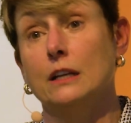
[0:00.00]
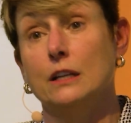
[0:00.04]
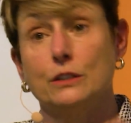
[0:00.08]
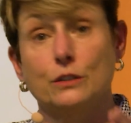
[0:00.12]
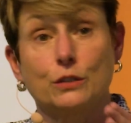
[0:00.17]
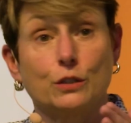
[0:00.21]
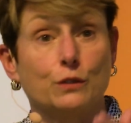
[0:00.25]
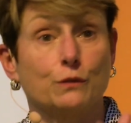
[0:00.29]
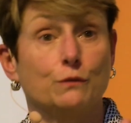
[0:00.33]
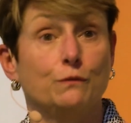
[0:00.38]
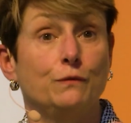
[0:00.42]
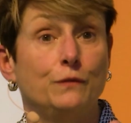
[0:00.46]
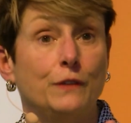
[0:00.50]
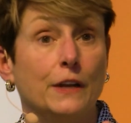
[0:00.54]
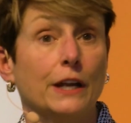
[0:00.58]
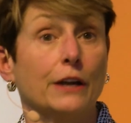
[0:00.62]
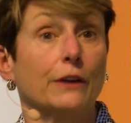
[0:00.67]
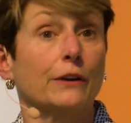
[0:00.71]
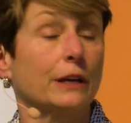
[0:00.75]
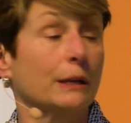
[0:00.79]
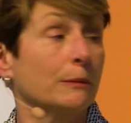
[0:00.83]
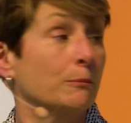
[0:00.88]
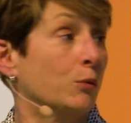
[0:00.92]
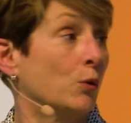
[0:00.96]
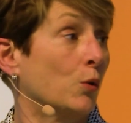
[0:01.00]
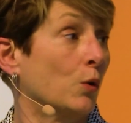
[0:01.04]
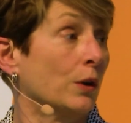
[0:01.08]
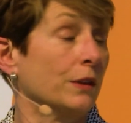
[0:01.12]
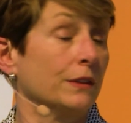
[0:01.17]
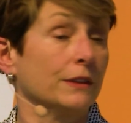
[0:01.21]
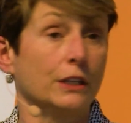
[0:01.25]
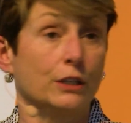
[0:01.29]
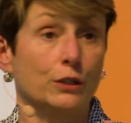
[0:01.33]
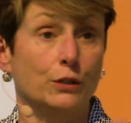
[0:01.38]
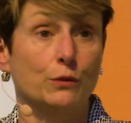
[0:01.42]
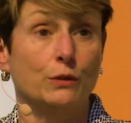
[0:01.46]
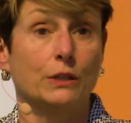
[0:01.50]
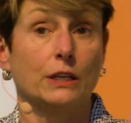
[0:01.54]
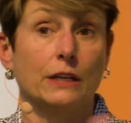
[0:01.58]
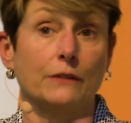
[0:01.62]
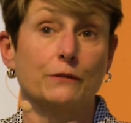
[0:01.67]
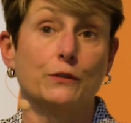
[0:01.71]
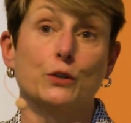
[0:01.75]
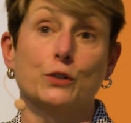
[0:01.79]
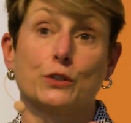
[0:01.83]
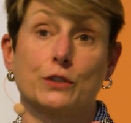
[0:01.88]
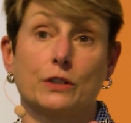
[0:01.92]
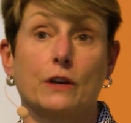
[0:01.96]
So it's very important that you
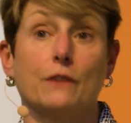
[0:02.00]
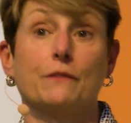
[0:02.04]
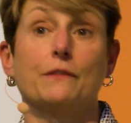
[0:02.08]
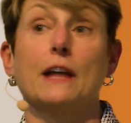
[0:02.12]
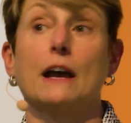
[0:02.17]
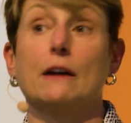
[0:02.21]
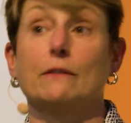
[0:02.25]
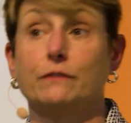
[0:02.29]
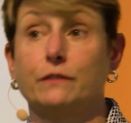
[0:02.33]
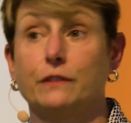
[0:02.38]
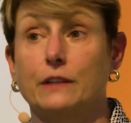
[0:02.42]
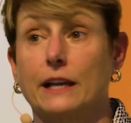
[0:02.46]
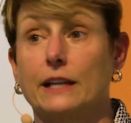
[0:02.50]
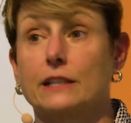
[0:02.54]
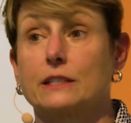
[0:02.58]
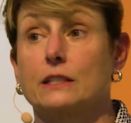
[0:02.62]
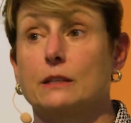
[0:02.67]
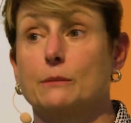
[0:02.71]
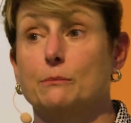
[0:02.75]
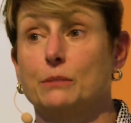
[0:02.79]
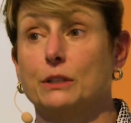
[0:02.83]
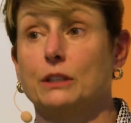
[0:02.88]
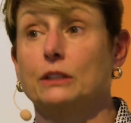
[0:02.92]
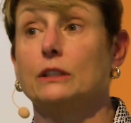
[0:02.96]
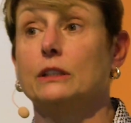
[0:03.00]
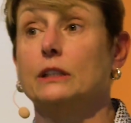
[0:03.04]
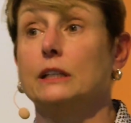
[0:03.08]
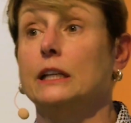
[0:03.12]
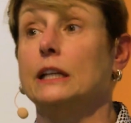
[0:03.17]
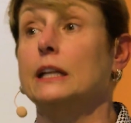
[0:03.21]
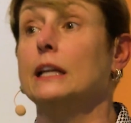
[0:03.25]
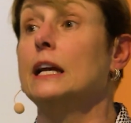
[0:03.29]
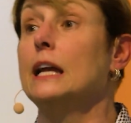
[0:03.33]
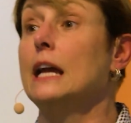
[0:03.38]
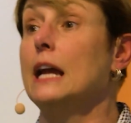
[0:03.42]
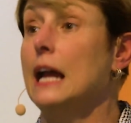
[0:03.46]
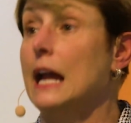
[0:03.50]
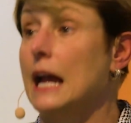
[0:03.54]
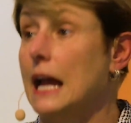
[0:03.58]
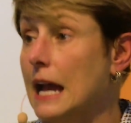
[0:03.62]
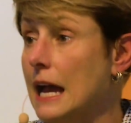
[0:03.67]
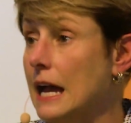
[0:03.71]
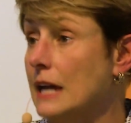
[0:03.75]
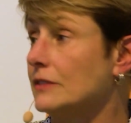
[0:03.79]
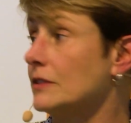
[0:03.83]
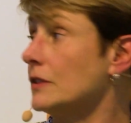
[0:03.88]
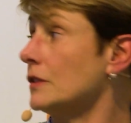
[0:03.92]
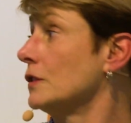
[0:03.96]
give yourself that flexibility as a